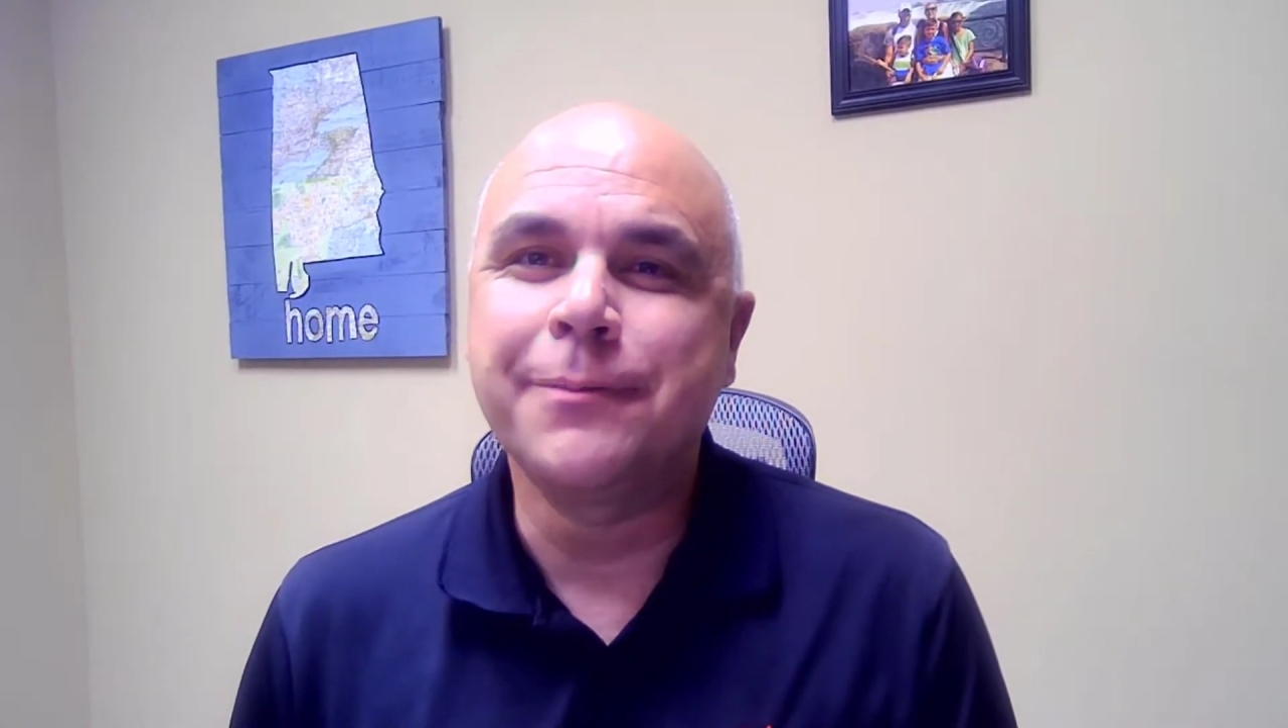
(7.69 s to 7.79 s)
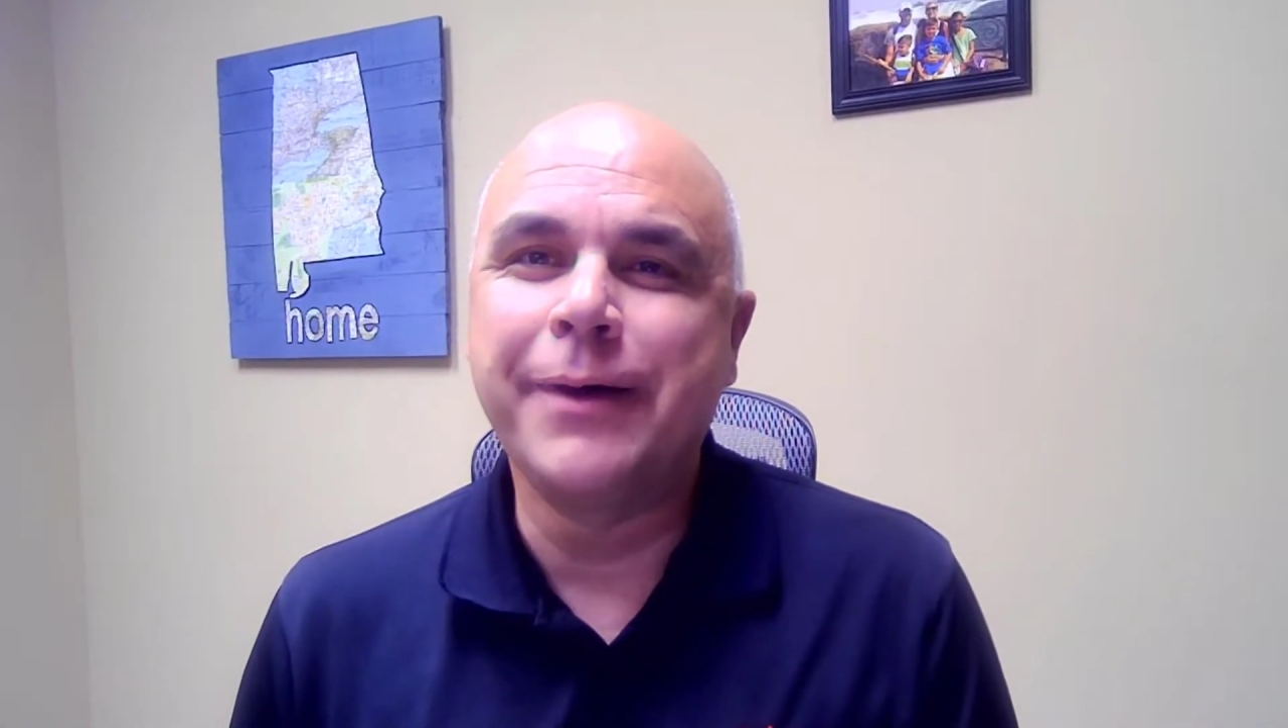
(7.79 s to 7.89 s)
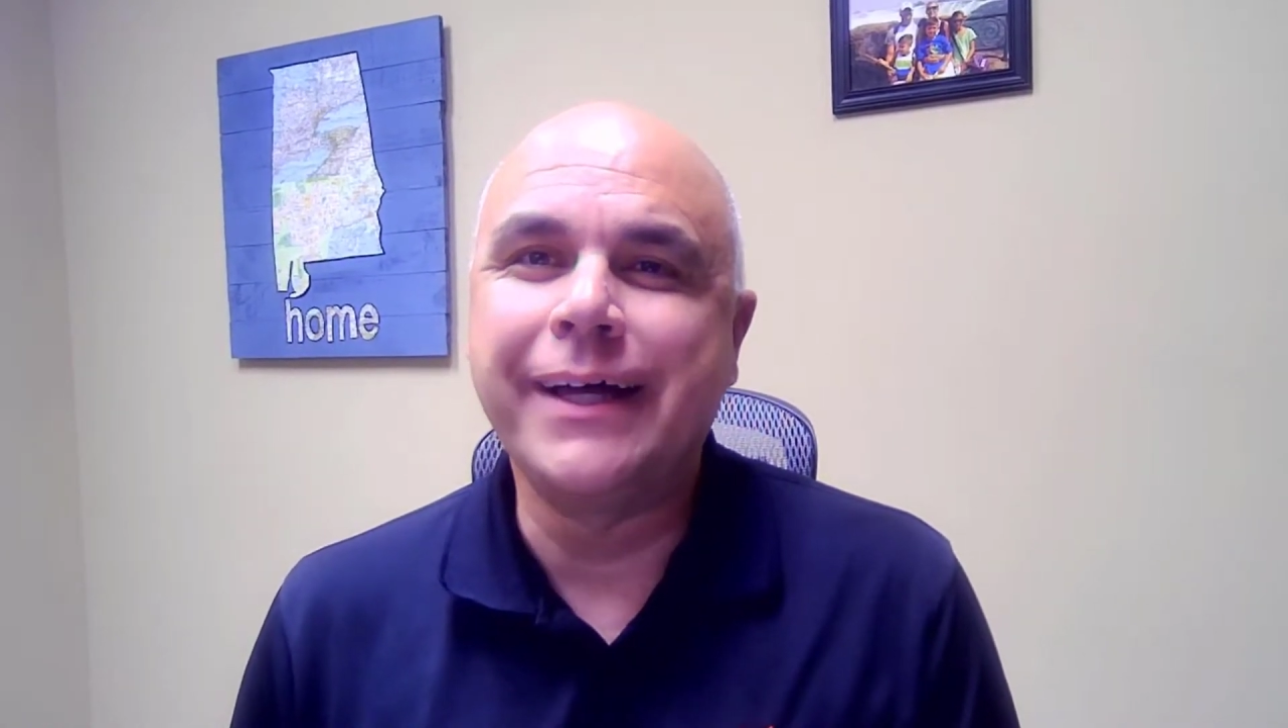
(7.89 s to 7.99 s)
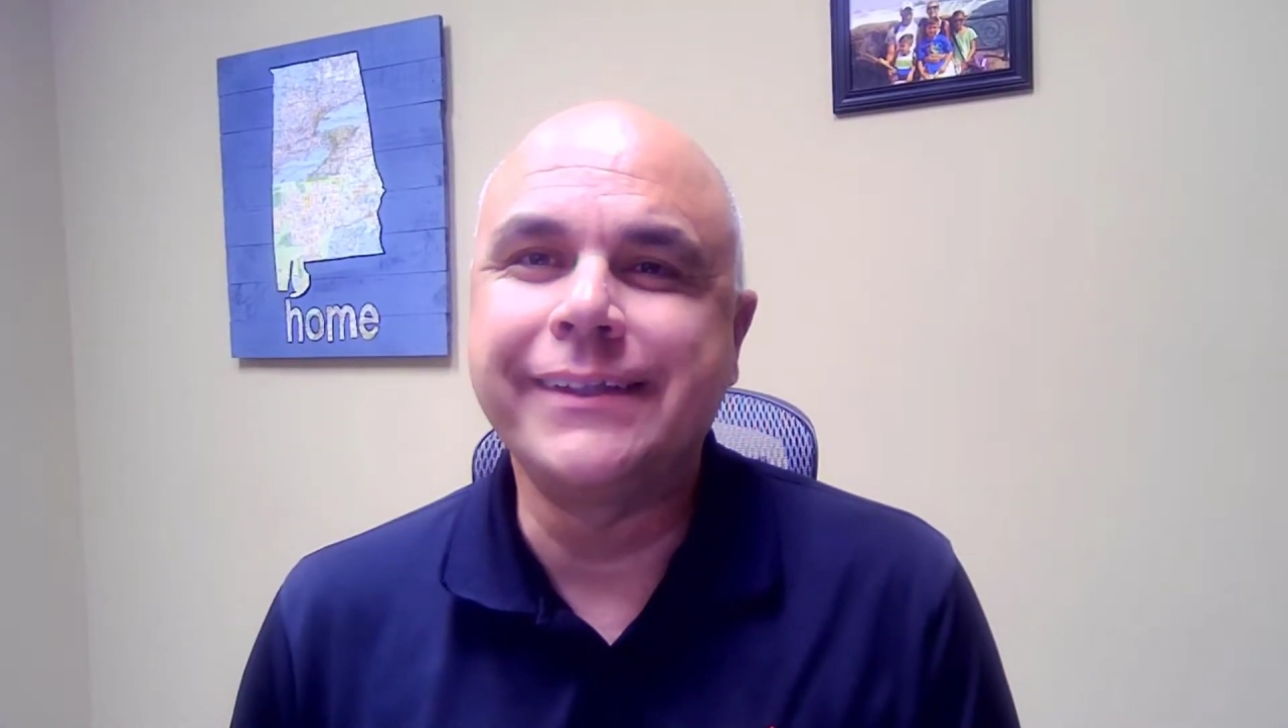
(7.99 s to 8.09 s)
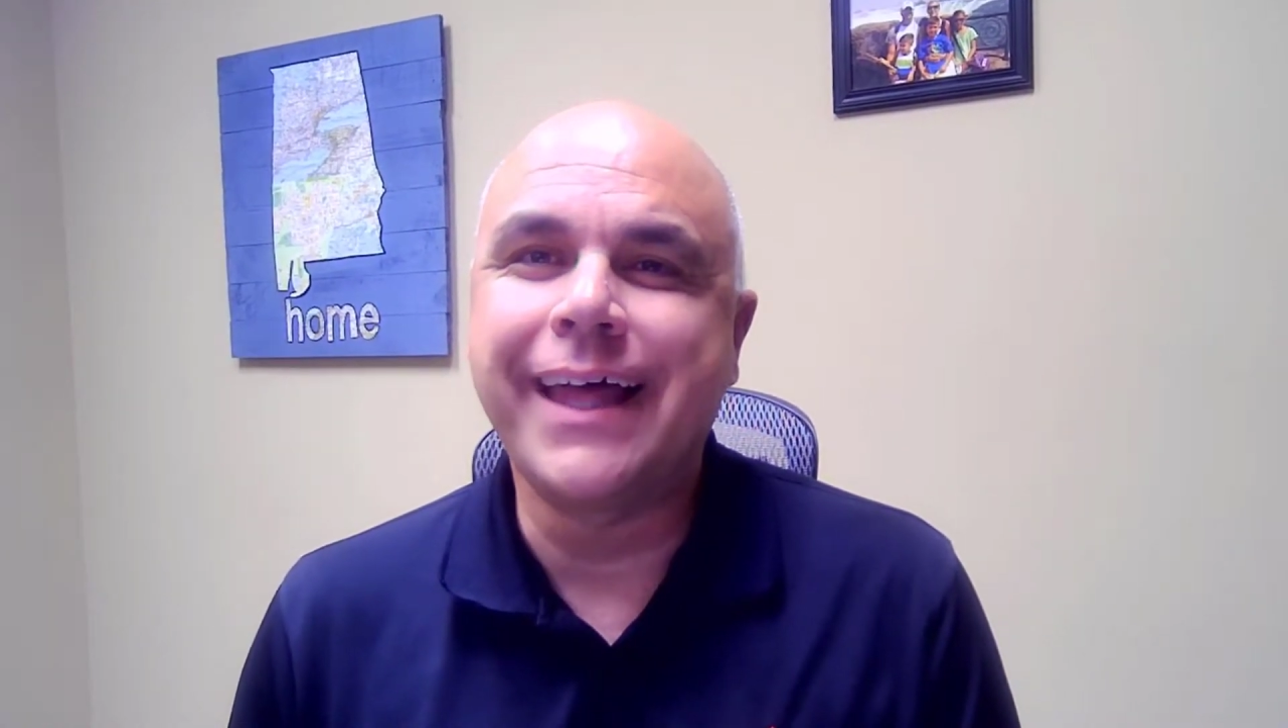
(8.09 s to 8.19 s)

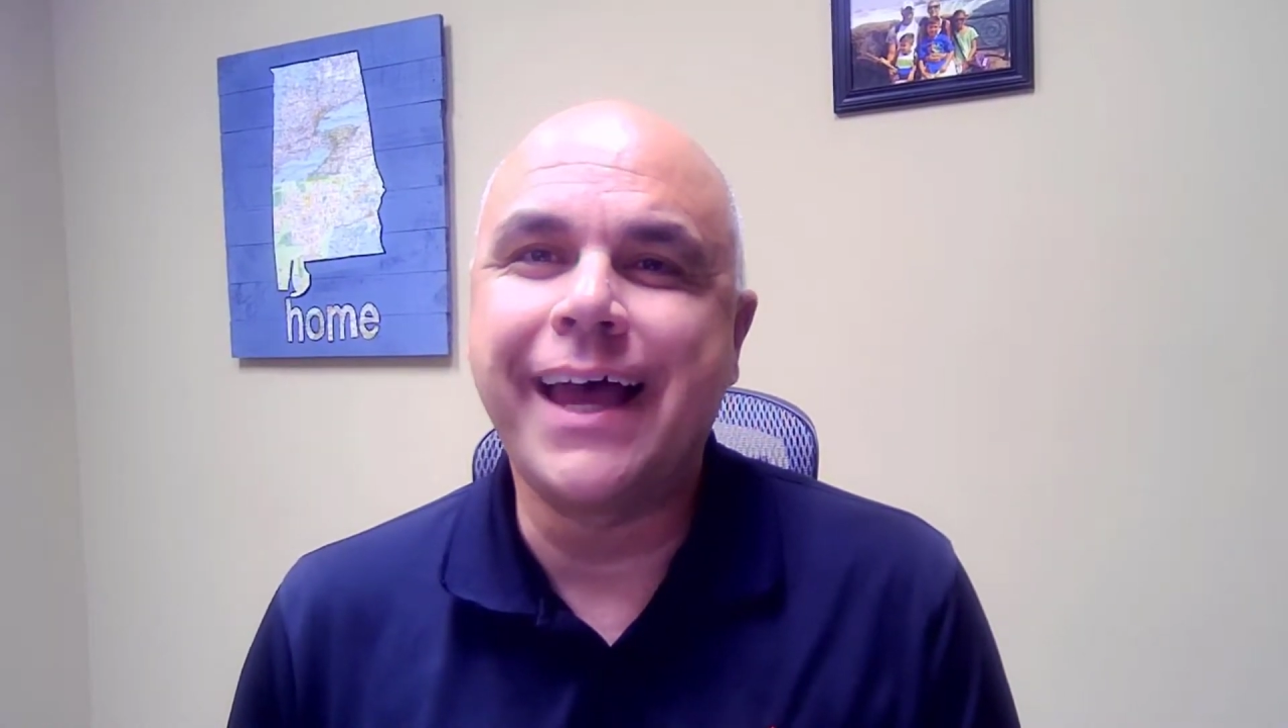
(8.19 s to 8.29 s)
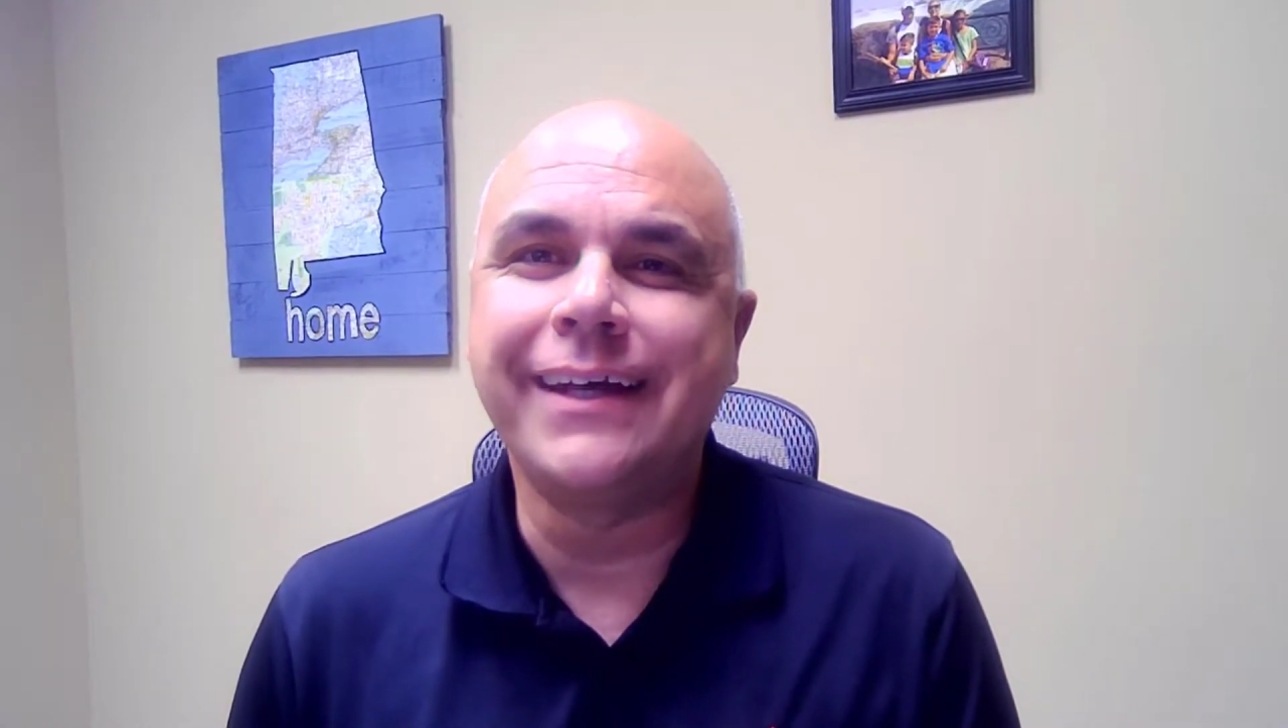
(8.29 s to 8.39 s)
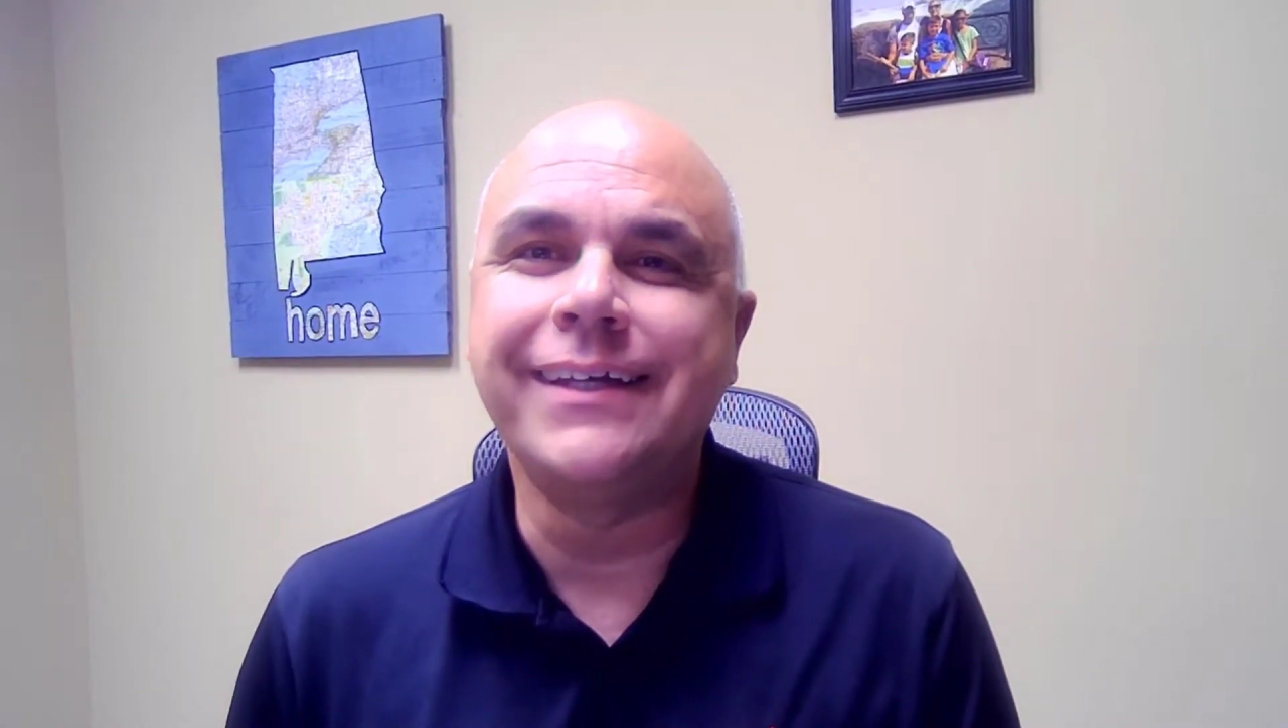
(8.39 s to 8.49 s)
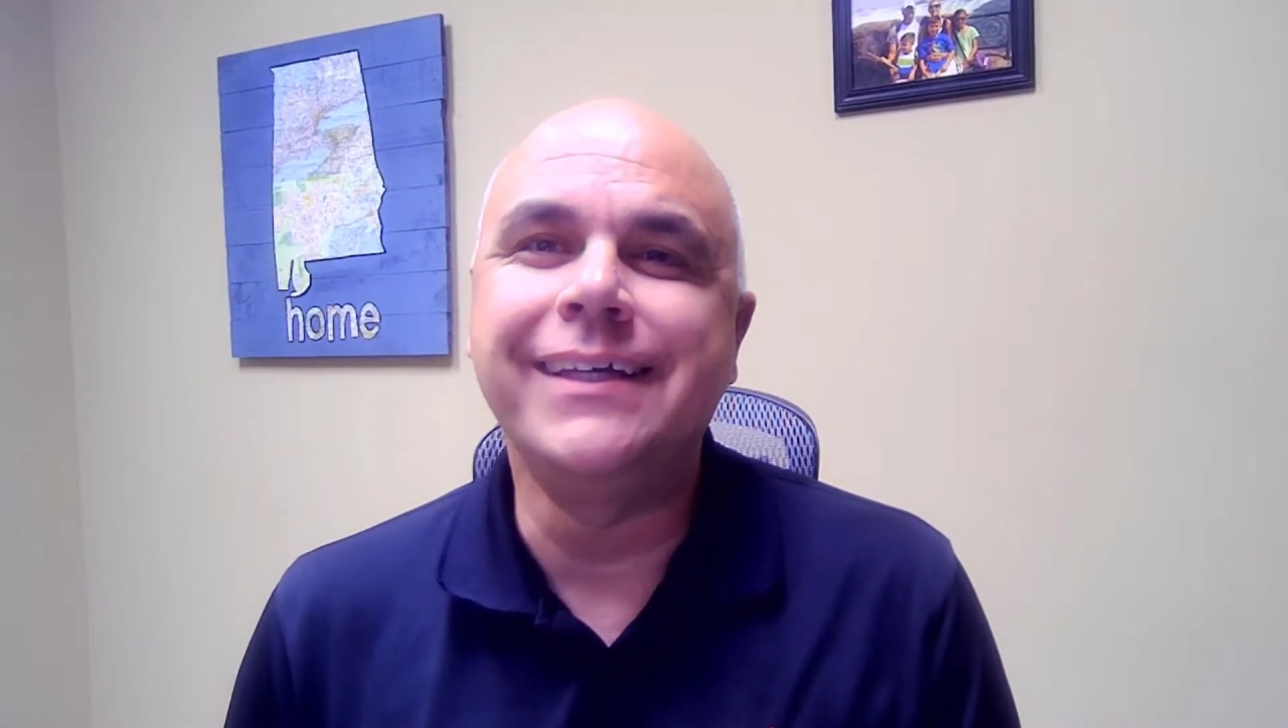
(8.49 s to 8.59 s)
about that